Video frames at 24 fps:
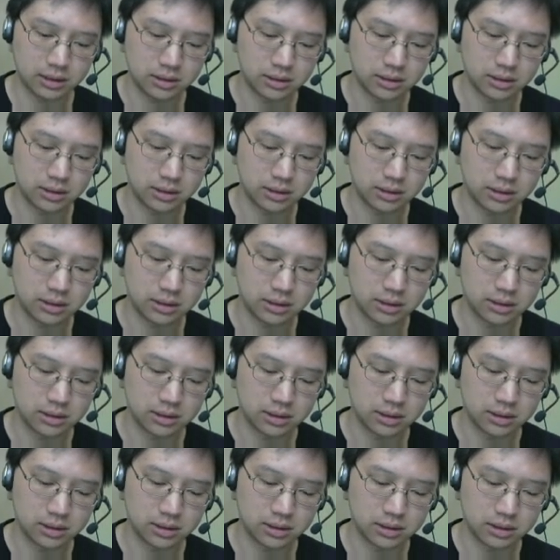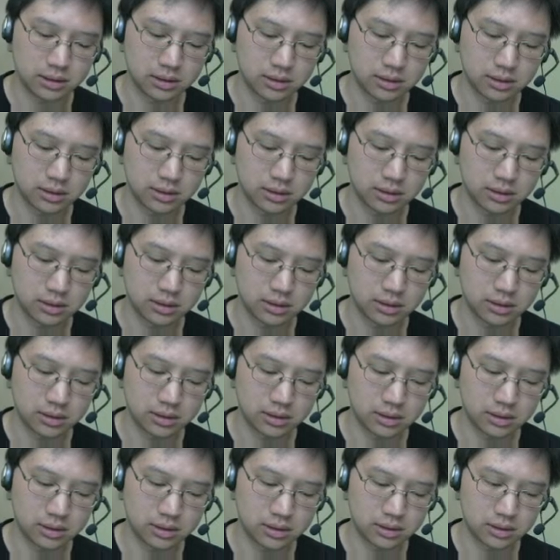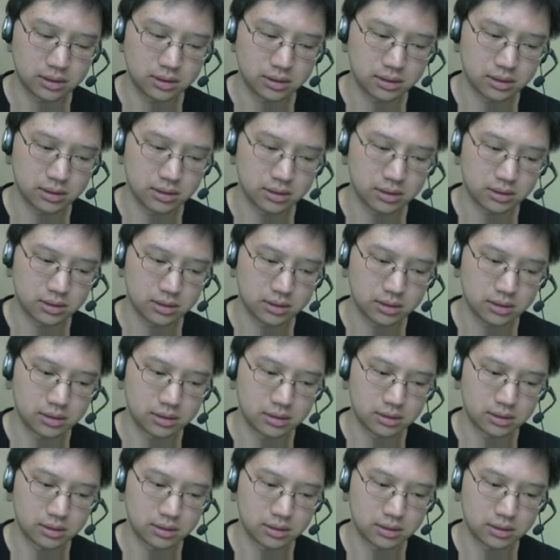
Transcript: No one is speaking in this clip.